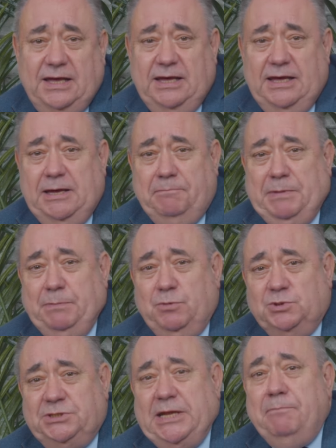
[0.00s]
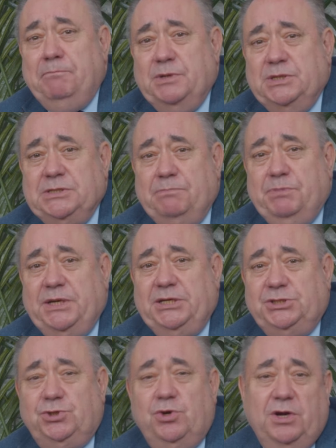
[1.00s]
Uh, and people's tempers are pretty
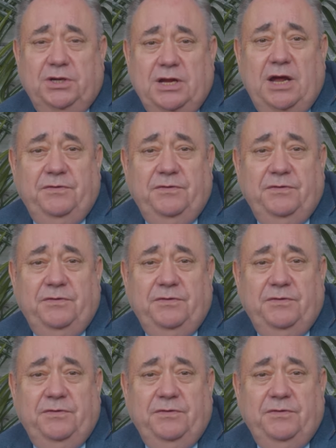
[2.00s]
short